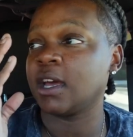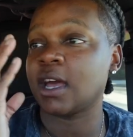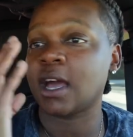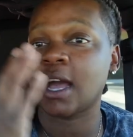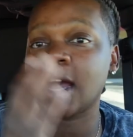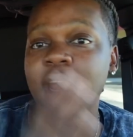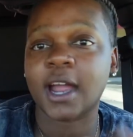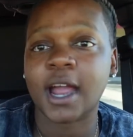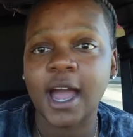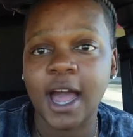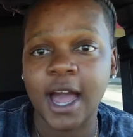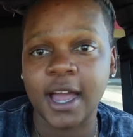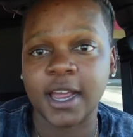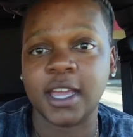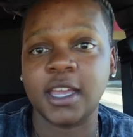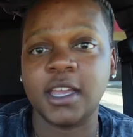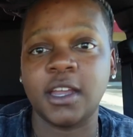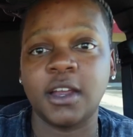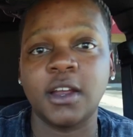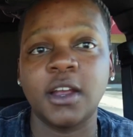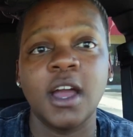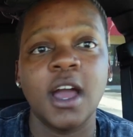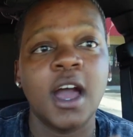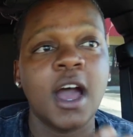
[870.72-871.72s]
I got
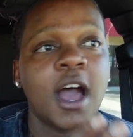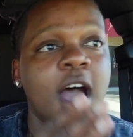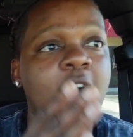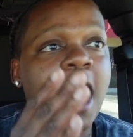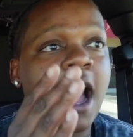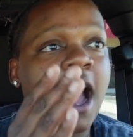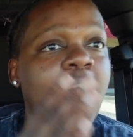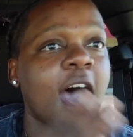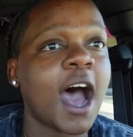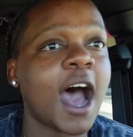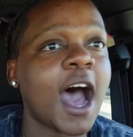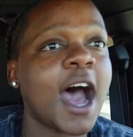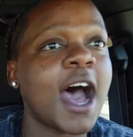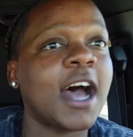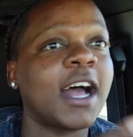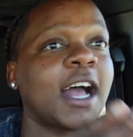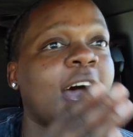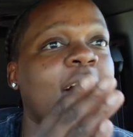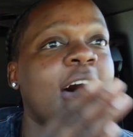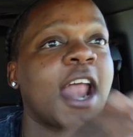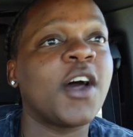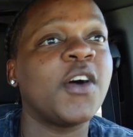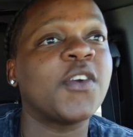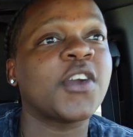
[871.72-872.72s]
here.
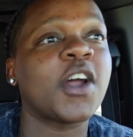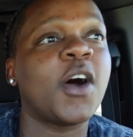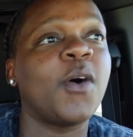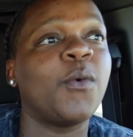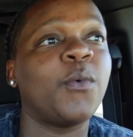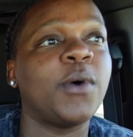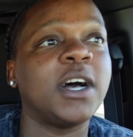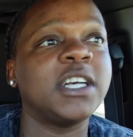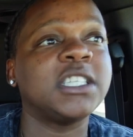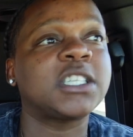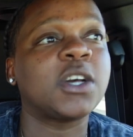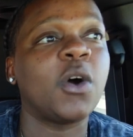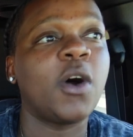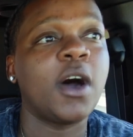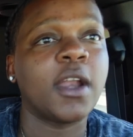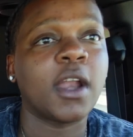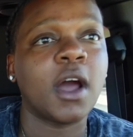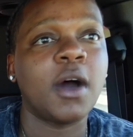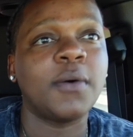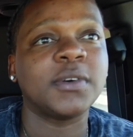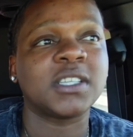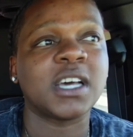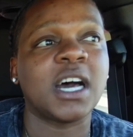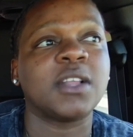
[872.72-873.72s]
I don't know what's going
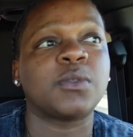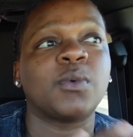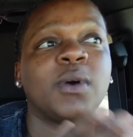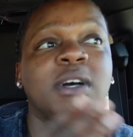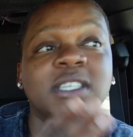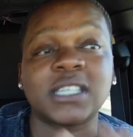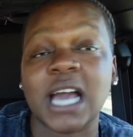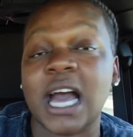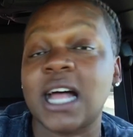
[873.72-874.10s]
on with Southwest.